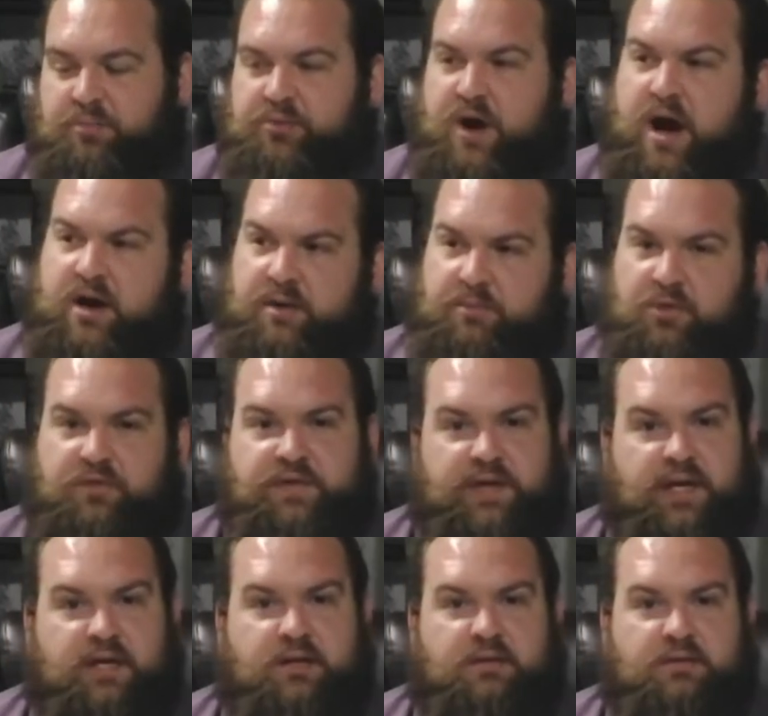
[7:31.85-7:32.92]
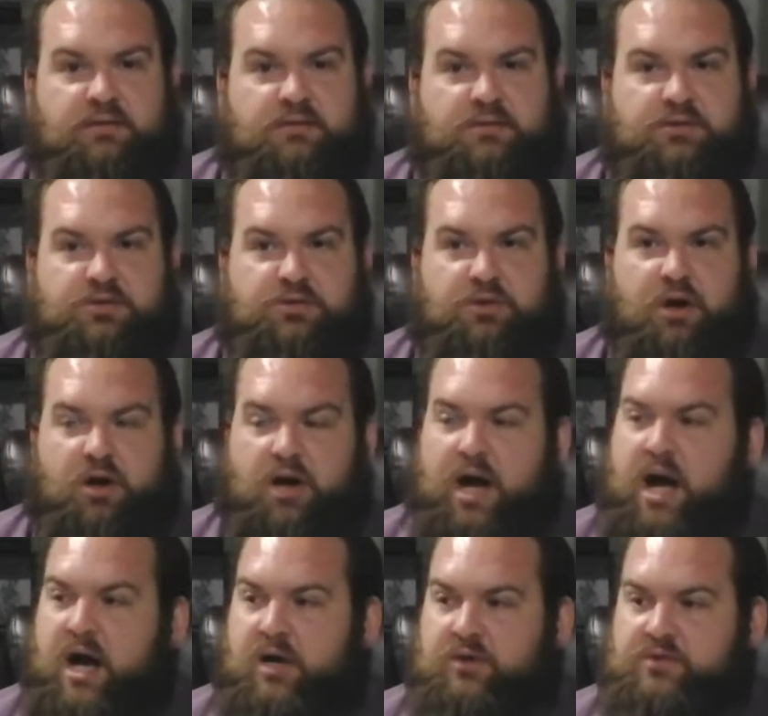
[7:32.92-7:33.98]
prior to moving in to our
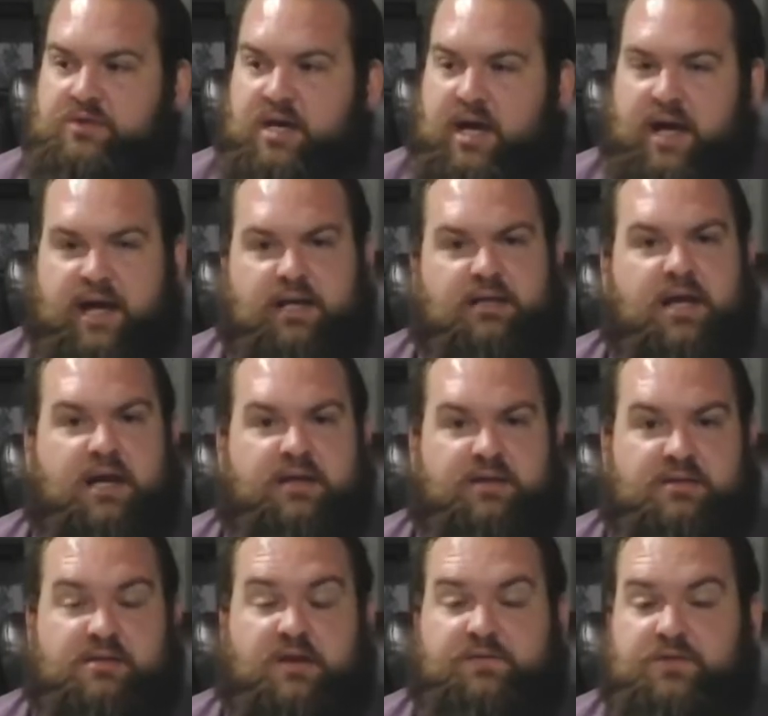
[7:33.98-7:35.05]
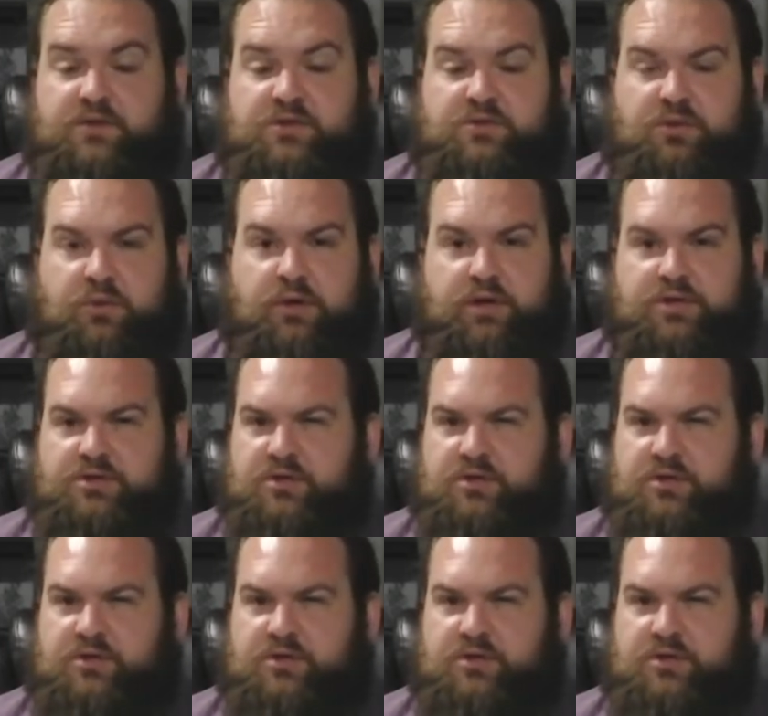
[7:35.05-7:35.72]
house, I had a lot of the stuff in storage.